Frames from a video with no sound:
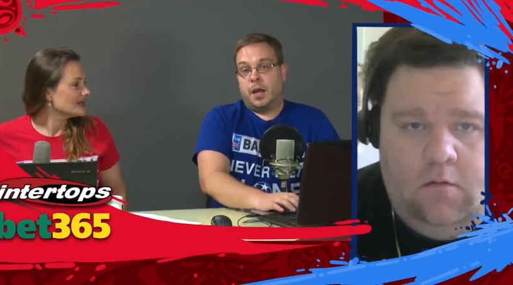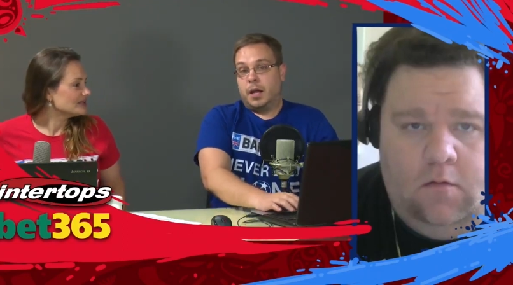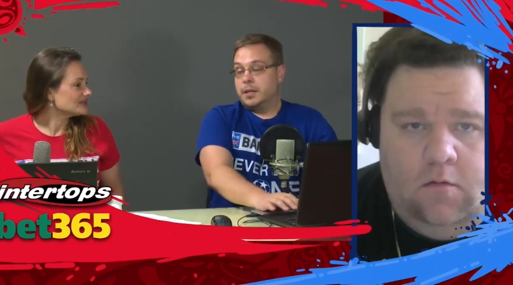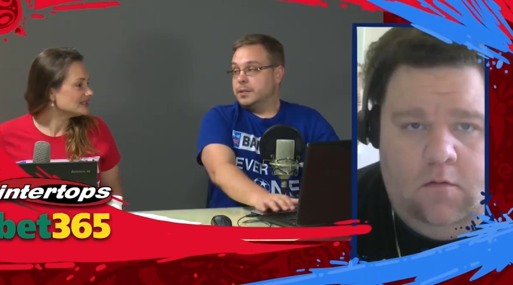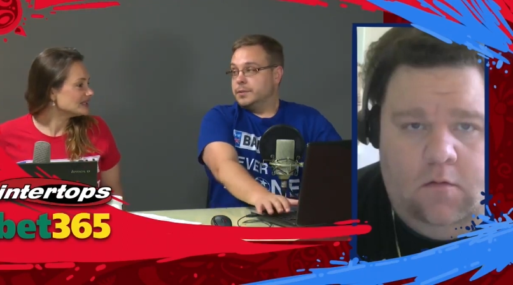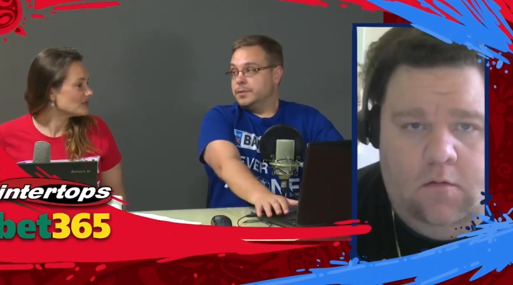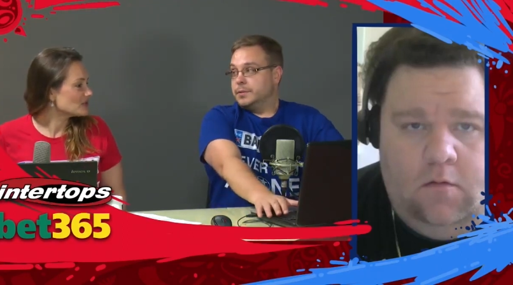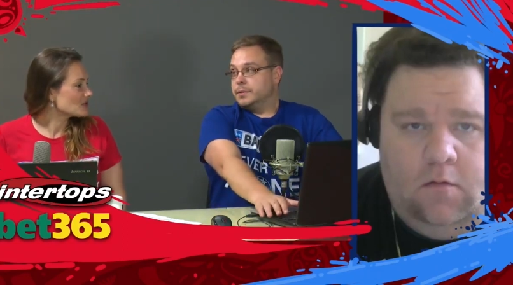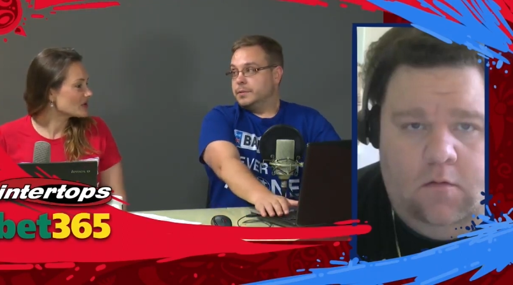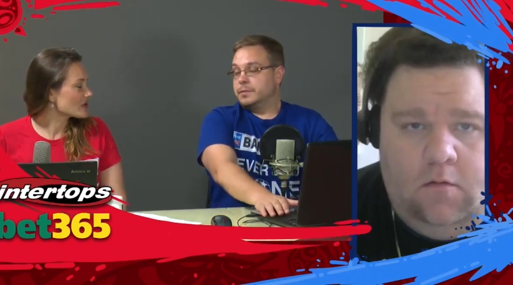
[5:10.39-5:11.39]
Speaker 1: Interested to hear what
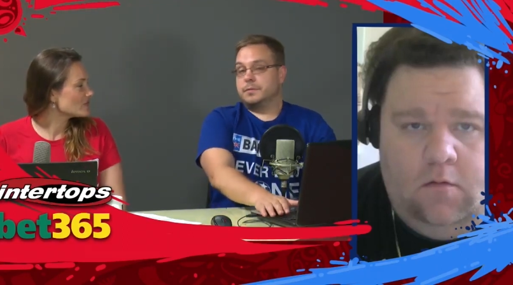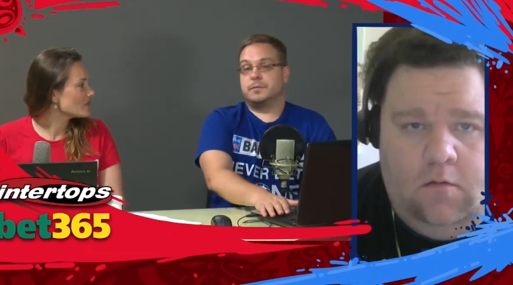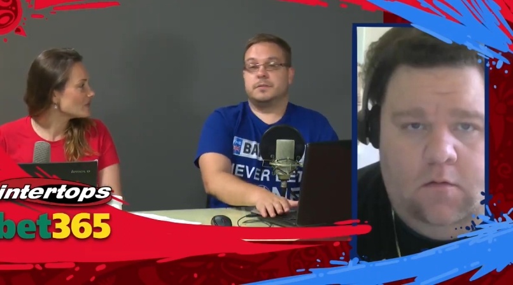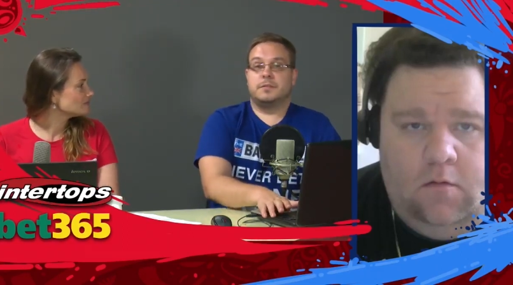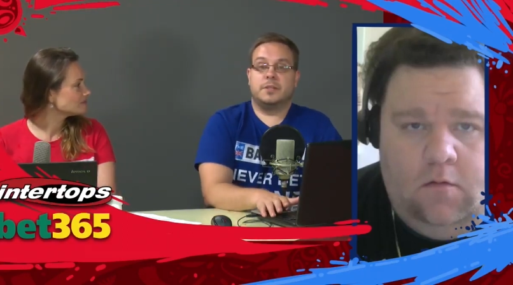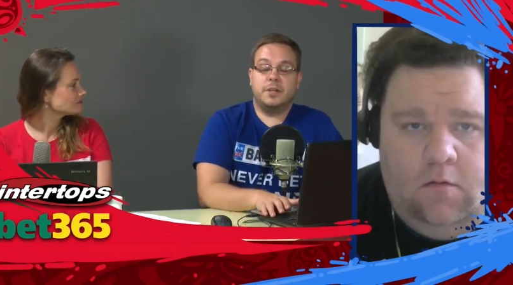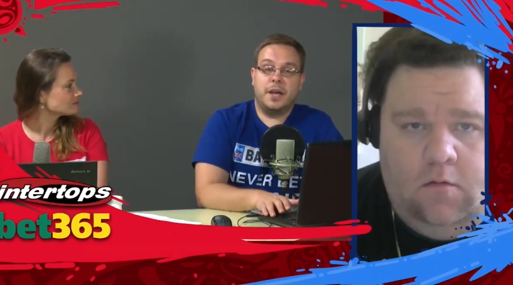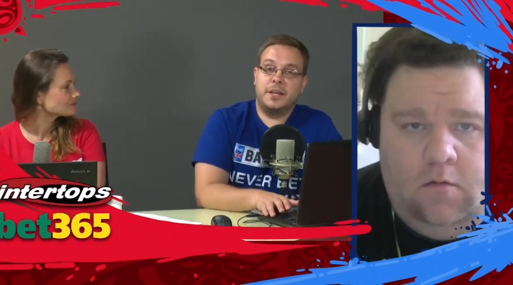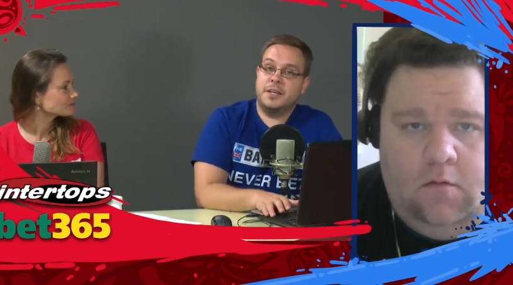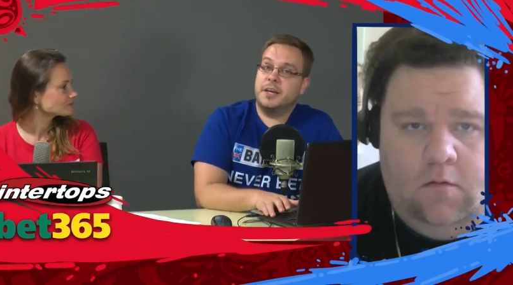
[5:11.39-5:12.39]
you're going to go for.
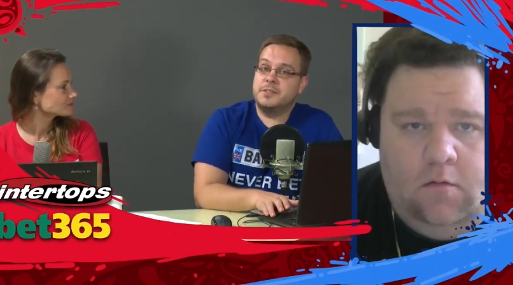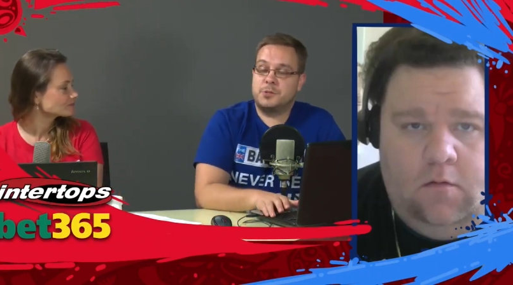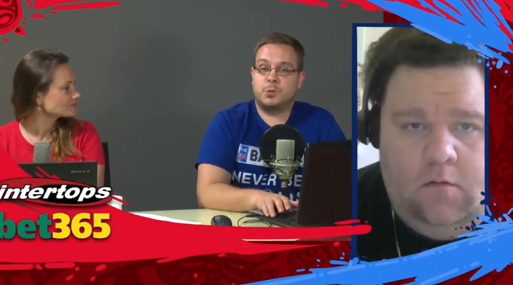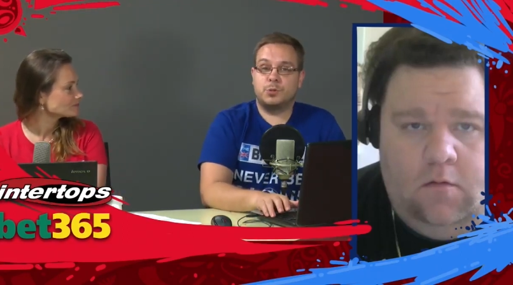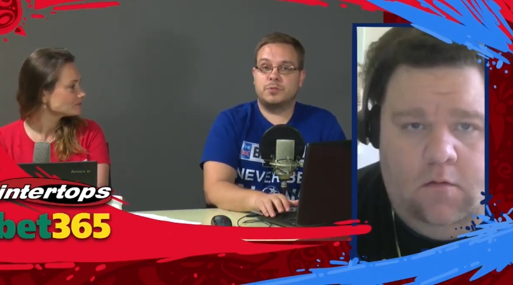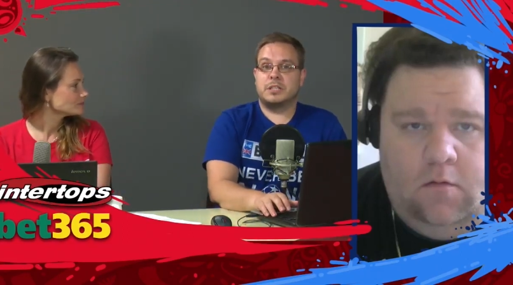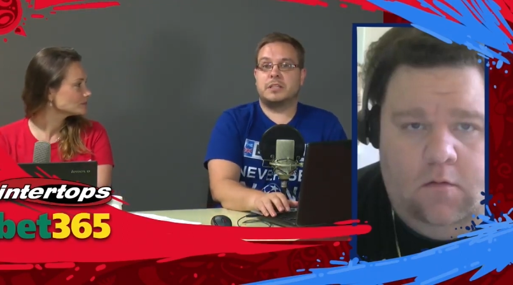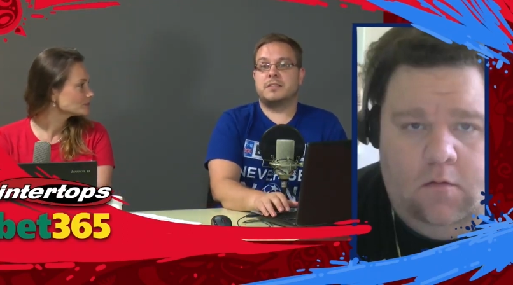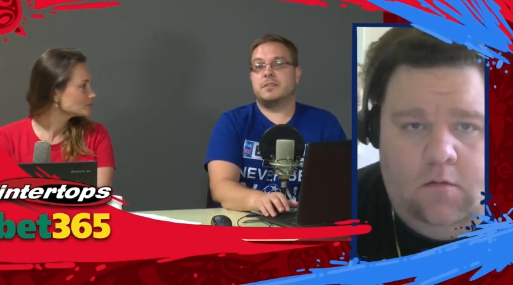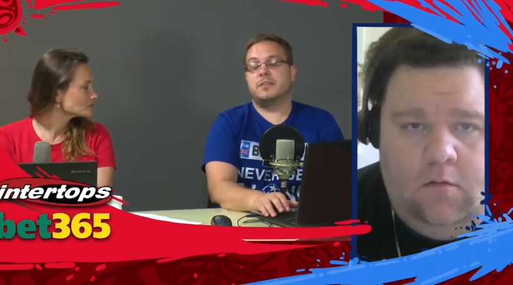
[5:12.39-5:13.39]
Speaker 2: Yeah, it's true that
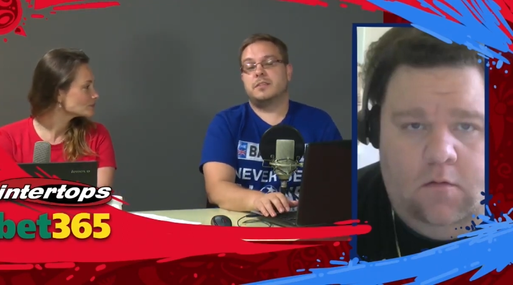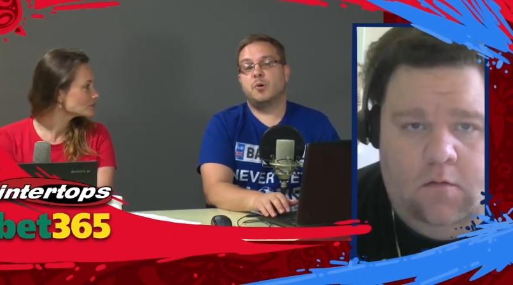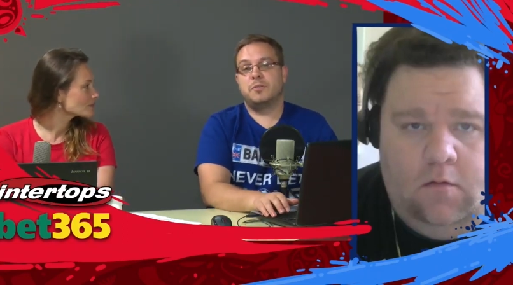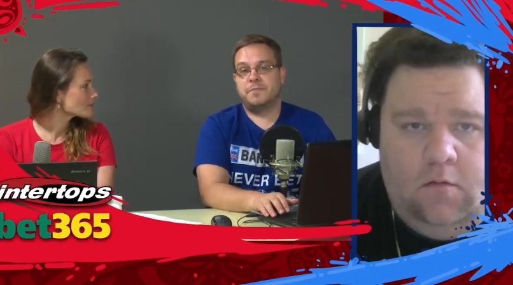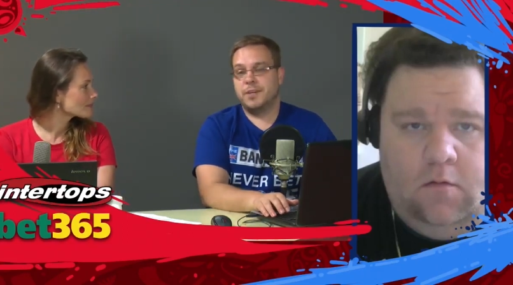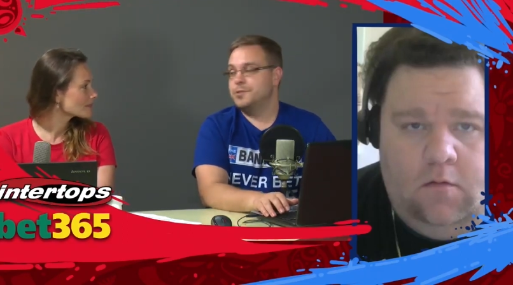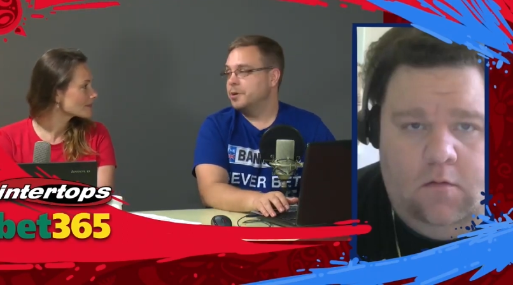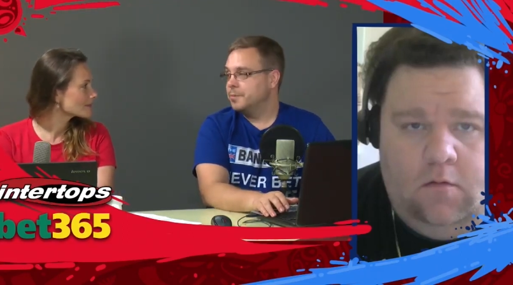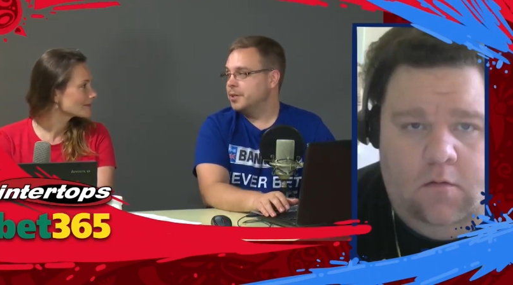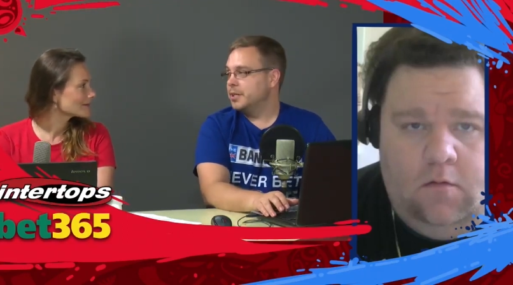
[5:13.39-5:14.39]
I said that I will fade
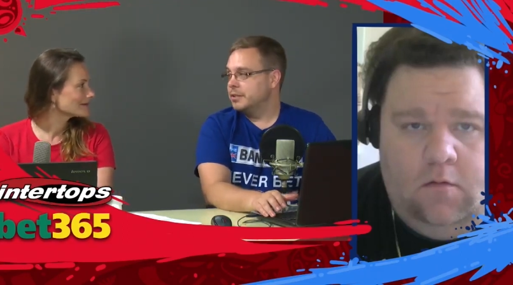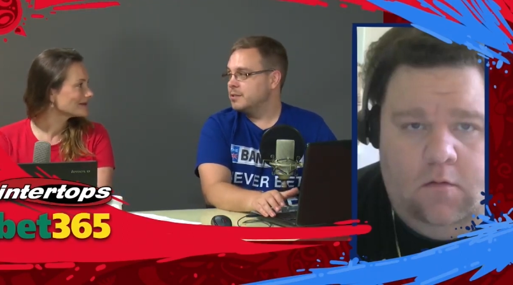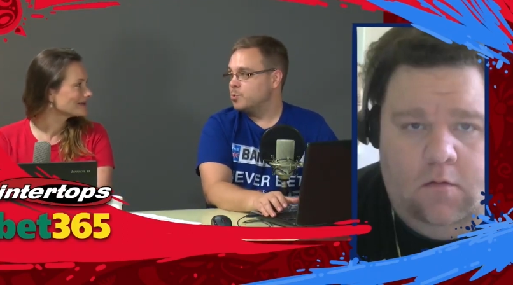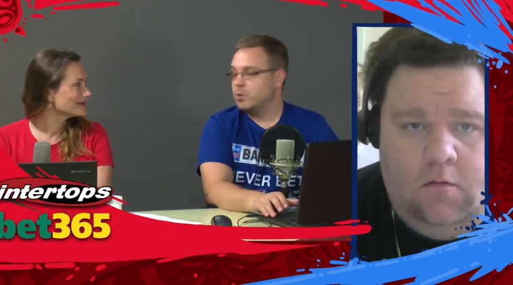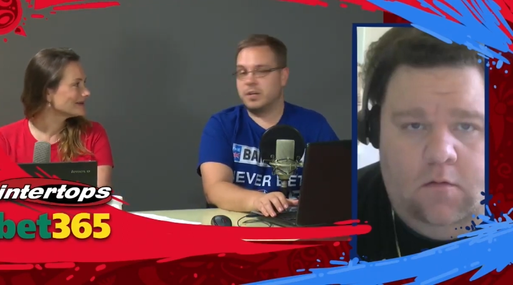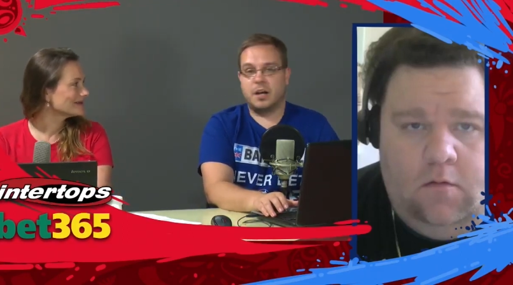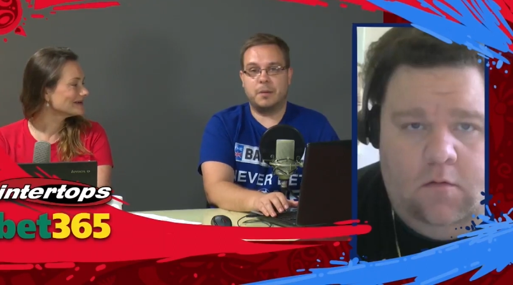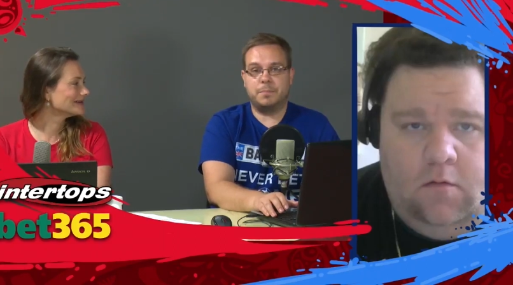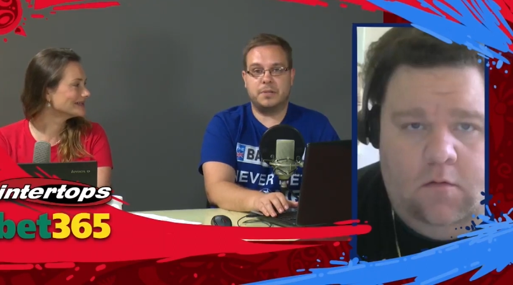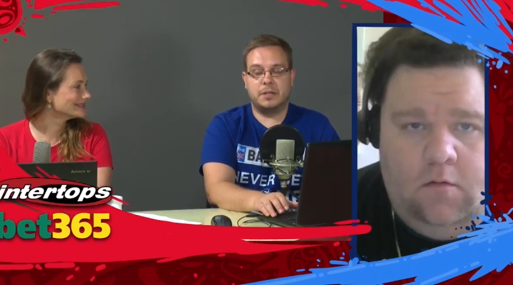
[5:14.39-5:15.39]
Germany in this World
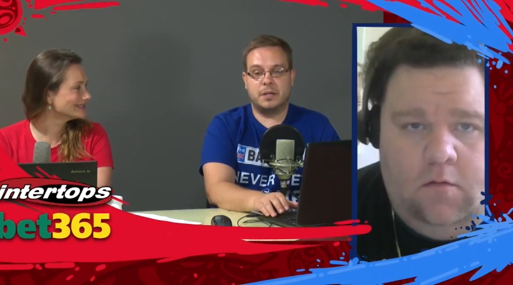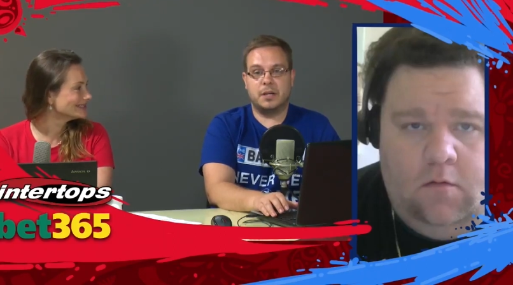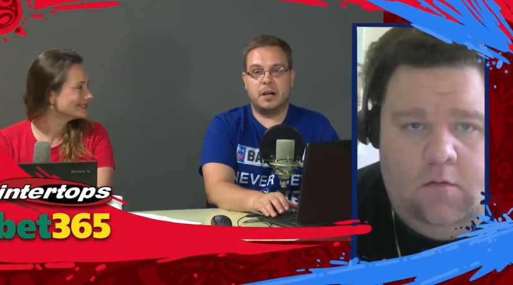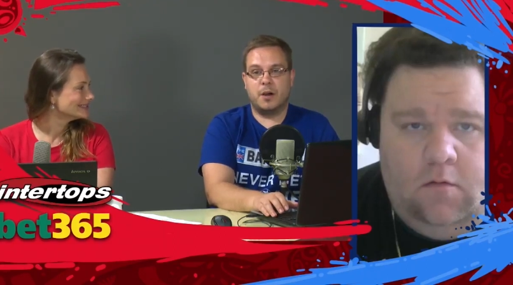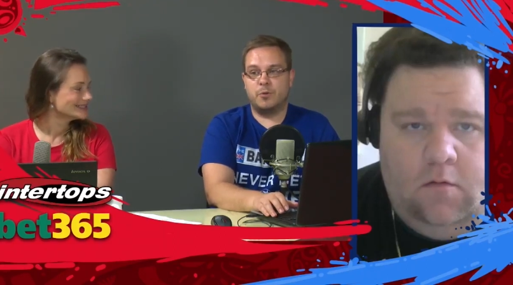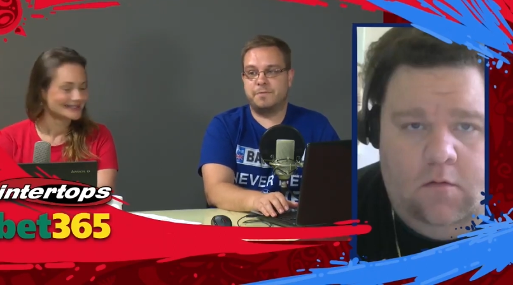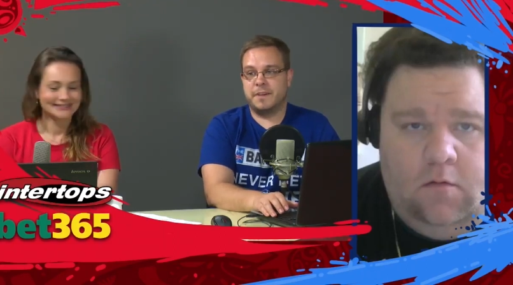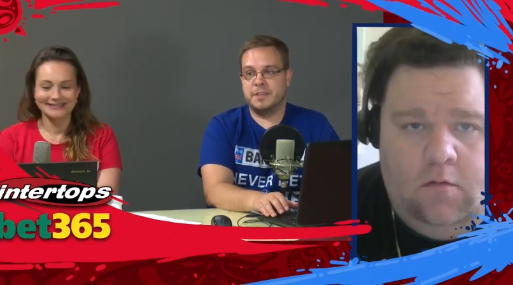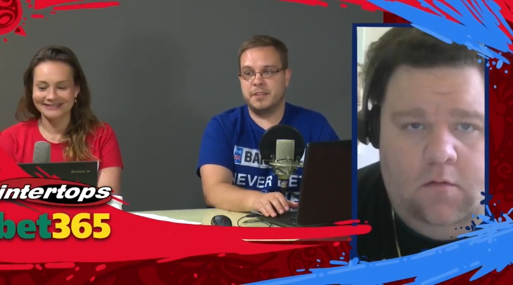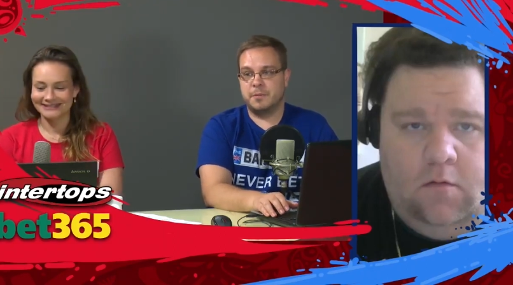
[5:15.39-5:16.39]
Cup. I will
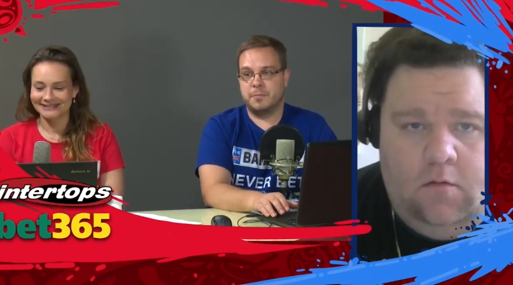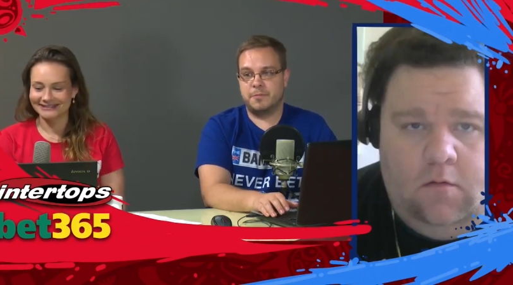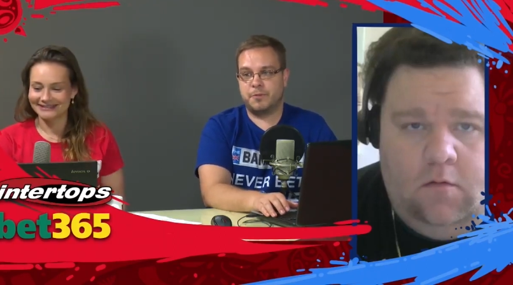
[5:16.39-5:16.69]
fade them